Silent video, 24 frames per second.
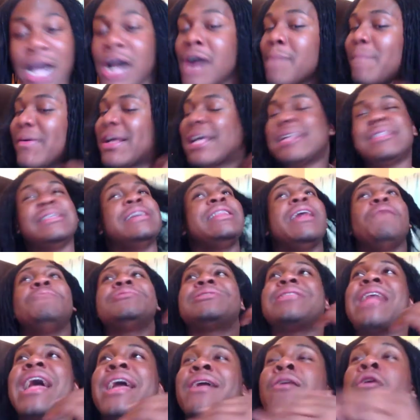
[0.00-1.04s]
Because then it was
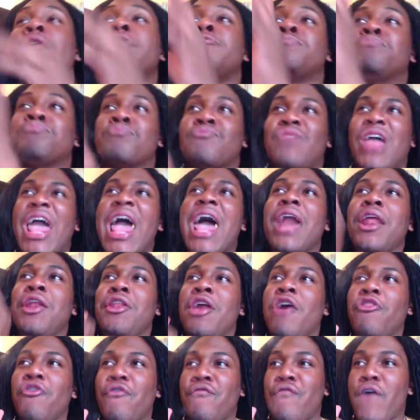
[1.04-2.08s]
like, they had
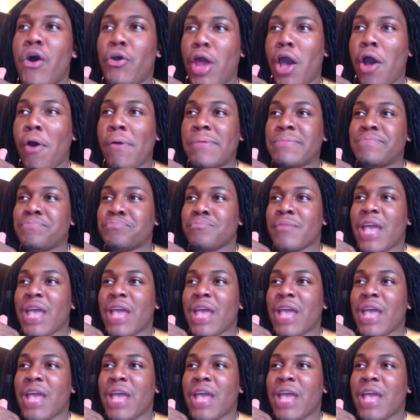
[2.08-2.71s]
another photo,